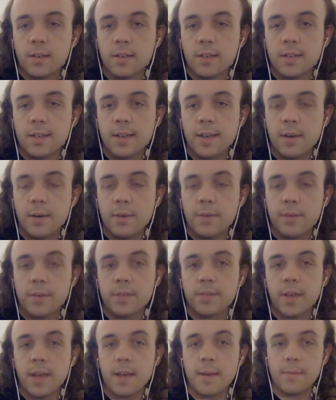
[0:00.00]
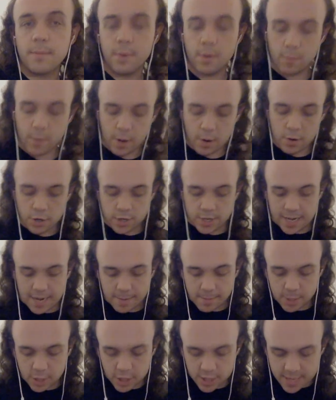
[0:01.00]
DIY files for erosion
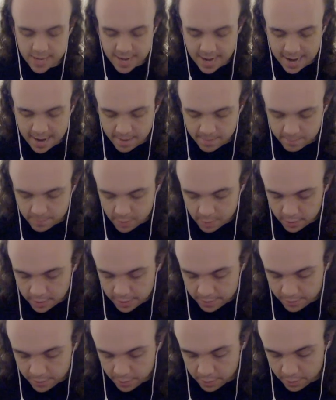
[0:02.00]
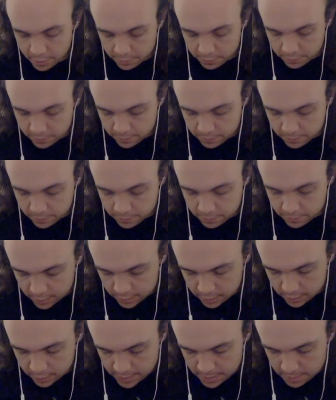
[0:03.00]
damage. Yeah, okay, fair enough.
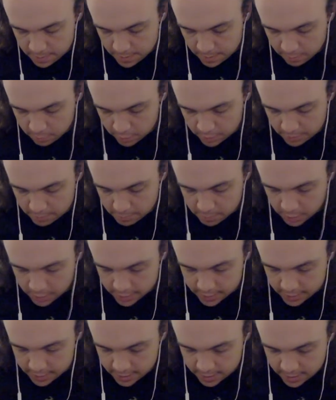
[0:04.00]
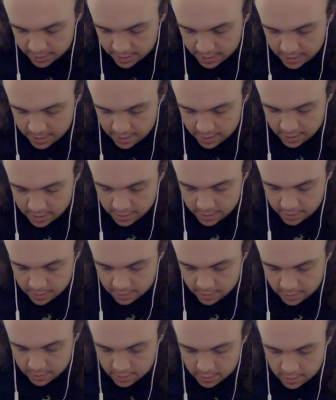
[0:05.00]
I'll keep that one in mind.
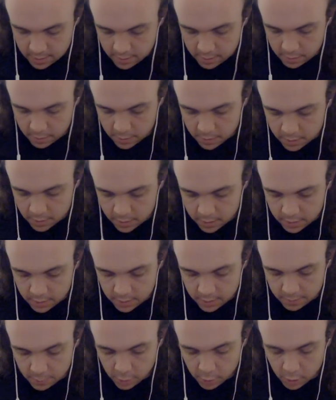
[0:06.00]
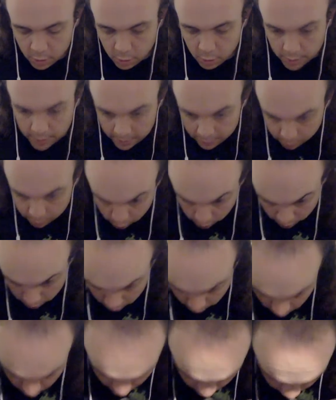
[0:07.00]
Though, I'm not looking for
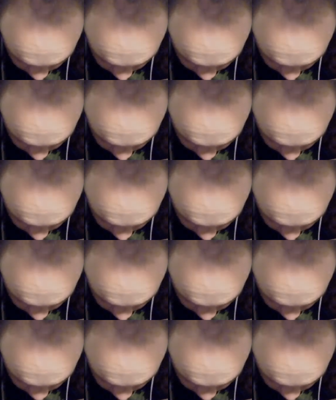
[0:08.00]
erosion